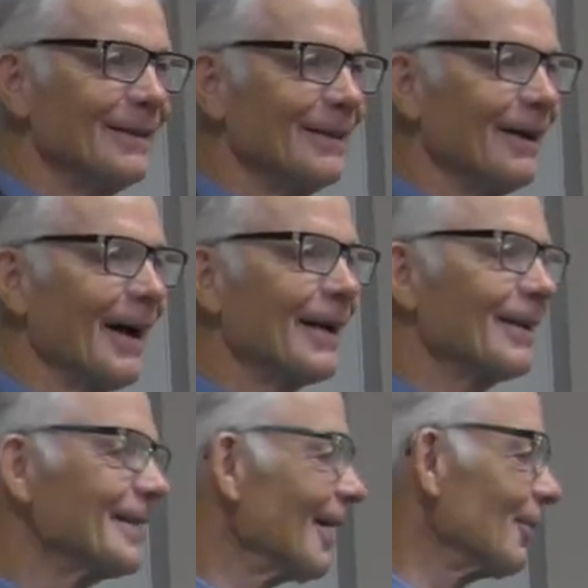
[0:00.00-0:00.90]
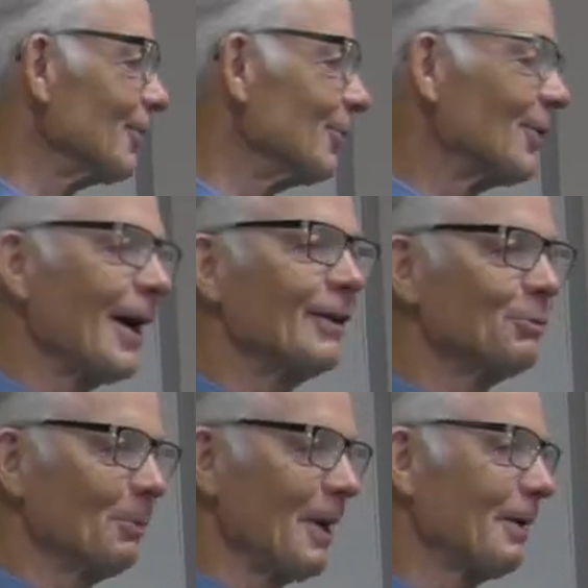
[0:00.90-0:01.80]
And I could tell you
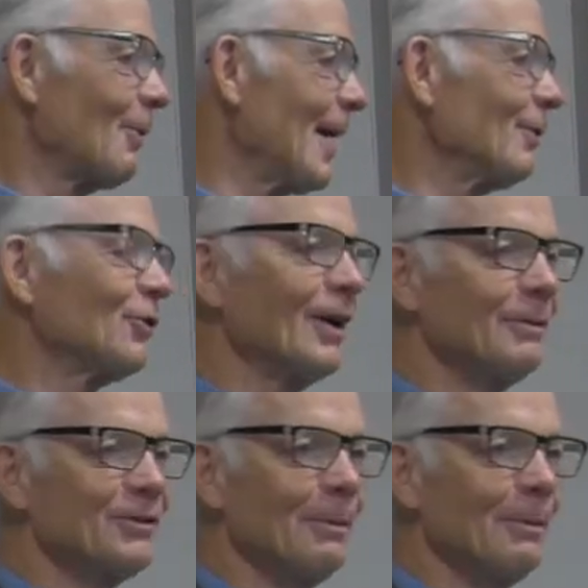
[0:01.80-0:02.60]
guys, my grandson,